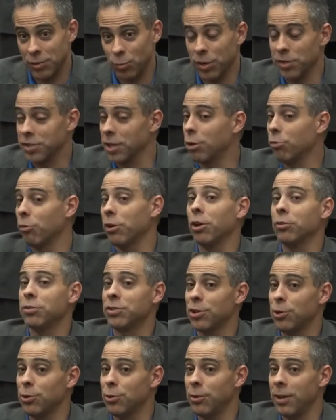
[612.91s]
Whereas in Creo
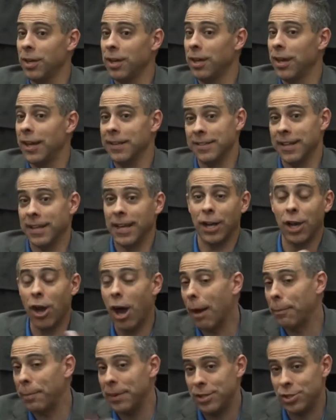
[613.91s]
two, It's like a
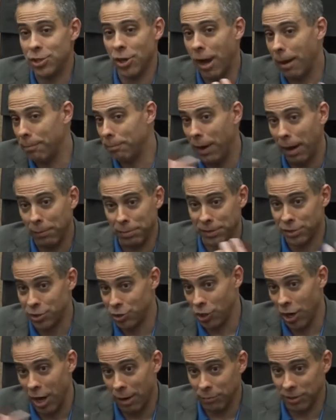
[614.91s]
copy geom, publish
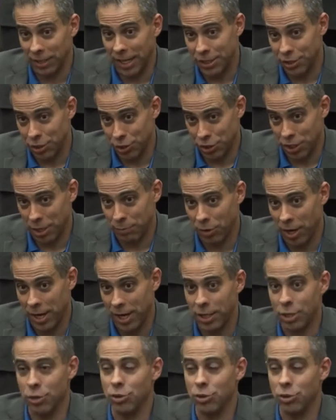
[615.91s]
geom relationship, right?